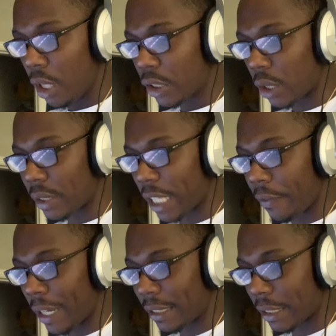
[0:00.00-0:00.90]
say
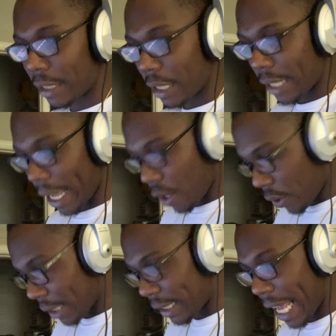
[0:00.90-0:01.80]
for instance, like
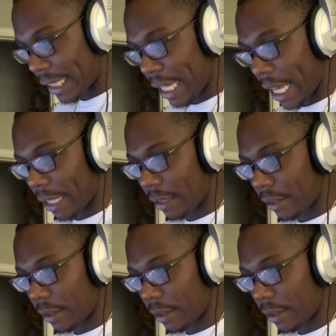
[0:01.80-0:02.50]
on this last line,